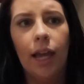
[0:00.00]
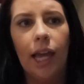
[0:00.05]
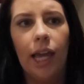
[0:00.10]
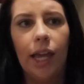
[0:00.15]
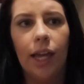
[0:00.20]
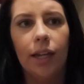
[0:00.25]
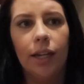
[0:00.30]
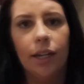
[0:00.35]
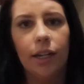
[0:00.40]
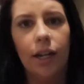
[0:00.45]

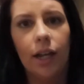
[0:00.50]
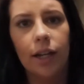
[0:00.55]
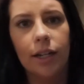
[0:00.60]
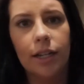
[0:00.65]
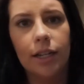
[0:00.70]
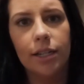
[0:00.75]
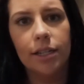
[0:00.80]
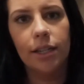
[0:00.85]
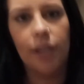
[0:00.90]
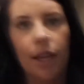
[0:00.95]
and it not
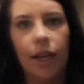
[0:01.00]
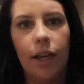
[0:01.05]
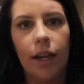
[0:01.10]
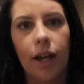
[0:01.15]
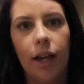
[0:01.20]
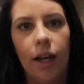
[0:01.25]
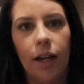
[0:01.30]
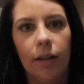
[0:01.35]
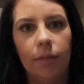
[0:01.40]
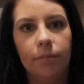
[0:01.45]
taste like
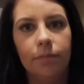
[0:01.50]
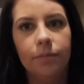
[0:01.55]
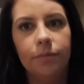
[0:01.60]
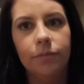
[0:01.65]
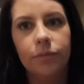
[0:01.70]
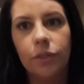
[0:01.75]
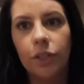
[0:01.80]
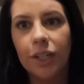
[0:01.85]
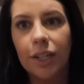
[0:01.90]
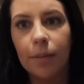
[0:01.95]

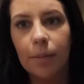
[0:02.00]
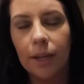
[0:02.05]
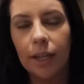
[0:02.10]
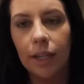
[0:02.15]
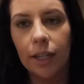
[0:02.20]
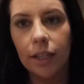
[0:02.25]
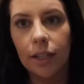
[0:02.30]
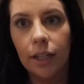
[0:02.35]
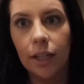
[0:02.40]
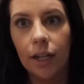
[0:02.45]
turkey
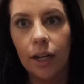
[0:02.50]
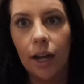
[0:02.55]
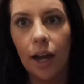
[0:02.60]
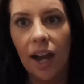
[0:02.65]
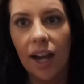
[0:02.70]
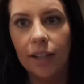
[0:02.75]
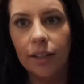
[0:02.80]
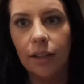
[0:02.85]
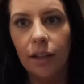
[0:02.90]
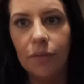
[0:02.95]
bacon, then
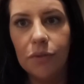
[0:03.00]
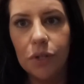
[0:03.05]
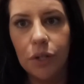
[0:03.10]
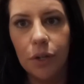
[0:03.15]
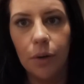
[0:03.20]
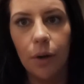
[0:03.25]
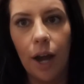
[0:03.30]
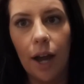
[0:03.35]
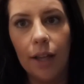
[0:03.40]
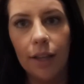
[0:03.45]
I'd love
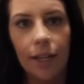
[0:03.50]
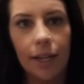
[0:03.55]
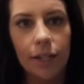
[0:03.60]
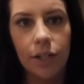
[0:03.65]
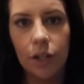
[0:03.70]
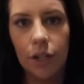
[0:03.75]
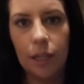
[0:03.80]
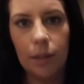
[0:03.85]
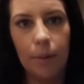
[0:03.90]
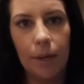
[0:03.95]
to. I like
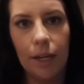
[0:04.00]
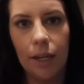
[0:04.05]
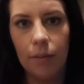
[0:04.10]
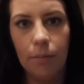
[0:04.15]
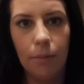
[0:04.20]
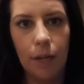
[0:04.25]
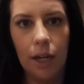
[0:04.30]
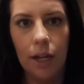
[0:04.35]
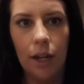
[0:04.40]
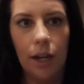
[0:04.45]
turkey bacon,
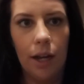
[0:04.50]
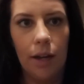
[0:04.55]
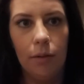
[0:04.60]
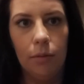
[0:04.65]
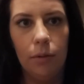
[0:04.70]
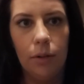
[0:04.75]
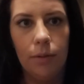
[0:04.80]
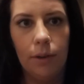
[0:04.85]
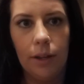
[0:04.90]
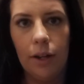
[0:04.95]
but I
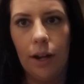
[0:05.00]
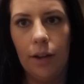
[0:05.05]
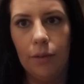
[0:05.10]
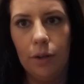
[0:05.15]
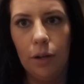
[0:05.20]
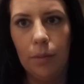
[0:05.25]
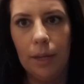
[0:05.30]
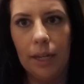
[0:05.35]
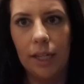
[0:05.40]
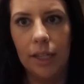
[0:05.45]
would rather have
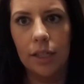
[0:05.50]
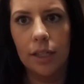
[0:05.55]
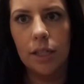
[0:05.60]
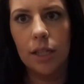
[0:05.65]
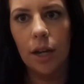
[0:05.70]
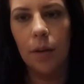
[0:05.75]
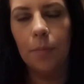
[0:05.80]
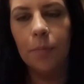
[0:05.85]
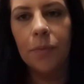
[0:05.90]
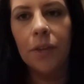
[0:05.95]
real bacon.
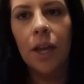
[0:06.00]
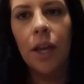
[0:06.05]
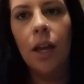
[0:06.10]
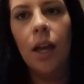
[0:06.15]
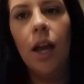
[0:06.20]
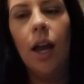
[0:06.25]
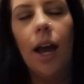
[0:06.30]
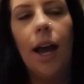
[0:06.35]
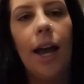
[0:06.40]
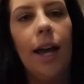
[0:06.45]
So
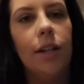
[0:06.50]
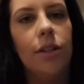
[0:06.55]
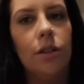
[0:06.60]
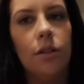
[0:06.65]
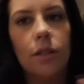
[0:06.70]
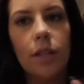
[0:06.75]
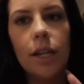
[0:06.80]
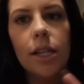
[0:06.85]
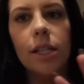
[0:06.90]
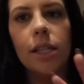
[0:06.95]
I had 2
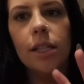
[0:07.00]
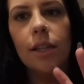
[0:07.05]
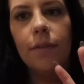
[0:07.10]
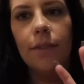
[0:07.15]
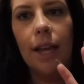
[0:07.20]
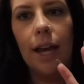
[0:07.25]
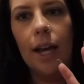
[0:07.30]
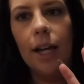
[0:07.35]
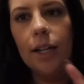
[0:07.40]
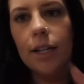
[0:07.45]
slices of
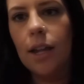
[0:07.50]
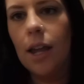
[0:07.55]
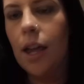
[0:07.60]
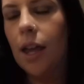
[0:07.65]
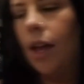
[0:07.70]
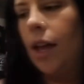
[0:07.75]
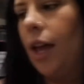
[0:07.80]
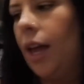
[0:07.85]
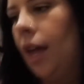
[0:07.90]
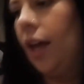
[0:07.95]
that,
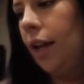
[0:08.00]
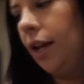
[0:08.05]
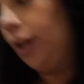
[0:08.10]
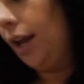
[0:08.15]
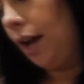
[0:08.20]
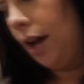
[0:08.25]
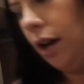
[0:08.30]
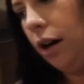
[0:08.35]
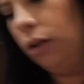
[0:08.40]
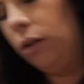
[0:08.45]
and
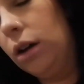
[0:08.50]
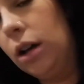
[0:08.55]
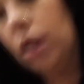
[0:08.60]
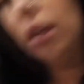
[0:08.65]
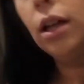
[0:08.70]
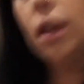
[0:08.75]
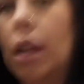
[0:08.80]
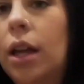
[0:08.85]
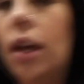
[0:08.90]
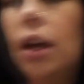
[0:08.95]
now
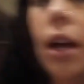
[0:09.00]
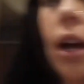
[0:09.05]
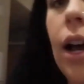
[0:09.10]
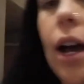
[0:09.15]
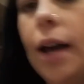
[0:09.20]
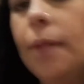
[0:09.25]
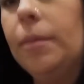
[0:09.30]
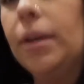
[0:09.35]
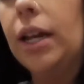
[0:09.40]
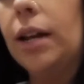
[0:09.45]

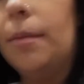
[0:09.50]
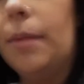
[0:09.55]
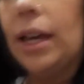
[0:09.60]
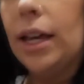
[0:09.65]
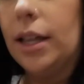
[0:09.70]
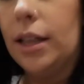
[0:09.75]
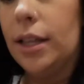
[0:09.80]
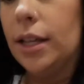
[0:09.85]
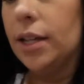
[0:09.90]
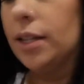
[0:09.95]
I'm gonna
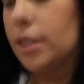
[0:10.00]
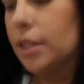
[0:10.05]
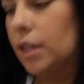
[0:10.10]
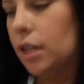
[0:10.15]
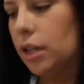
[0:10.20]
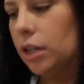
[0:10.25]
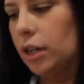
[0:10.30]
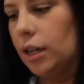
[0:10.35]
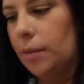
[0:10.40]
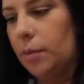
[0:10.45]
make this
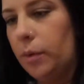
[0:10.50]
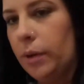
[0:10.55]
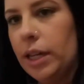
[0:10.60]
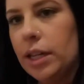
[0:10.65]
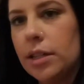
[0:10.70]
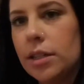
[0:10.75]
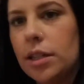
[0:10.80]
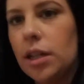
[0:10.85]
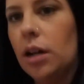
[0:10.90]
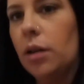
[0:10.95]
cream of
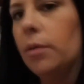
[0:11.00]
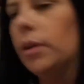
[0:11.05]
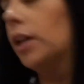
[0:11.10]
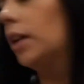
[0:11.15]
wheat. So we're